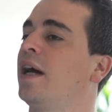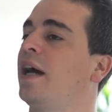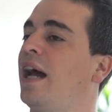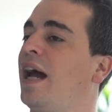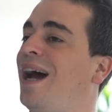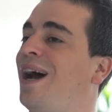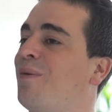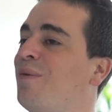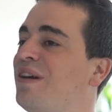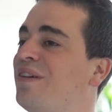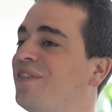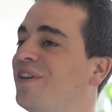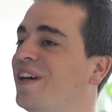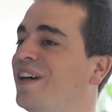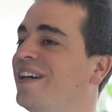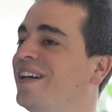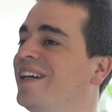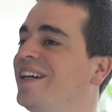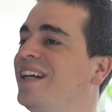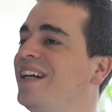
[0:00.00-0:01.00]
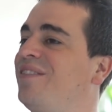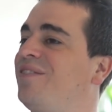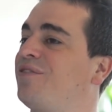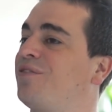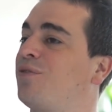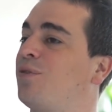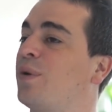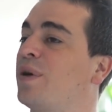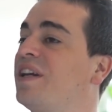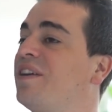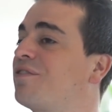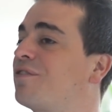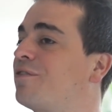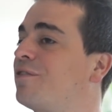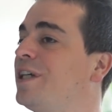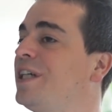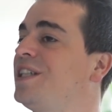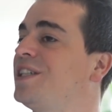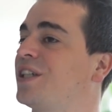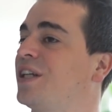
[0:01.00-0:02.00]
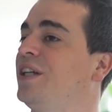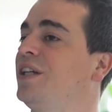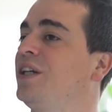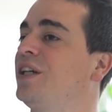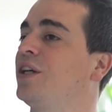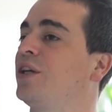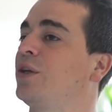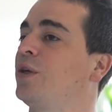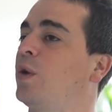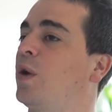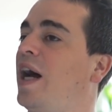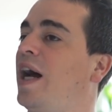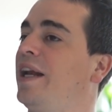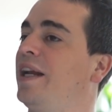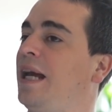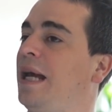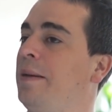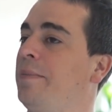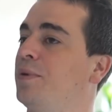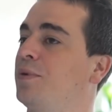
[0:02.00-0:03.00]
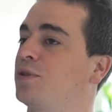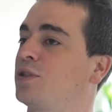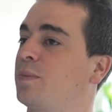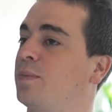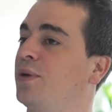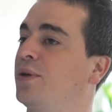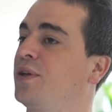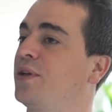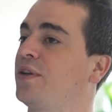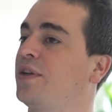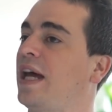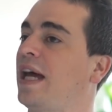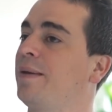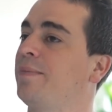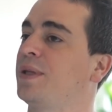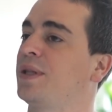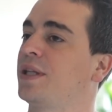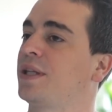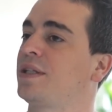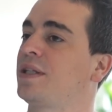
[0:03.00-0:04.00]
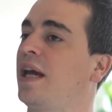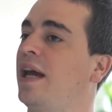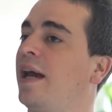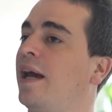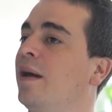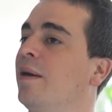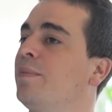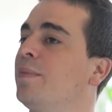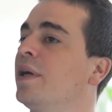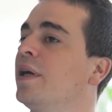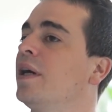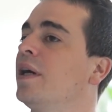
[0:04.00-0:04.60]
However, if for whatever reason you're unable to put your name in the tab,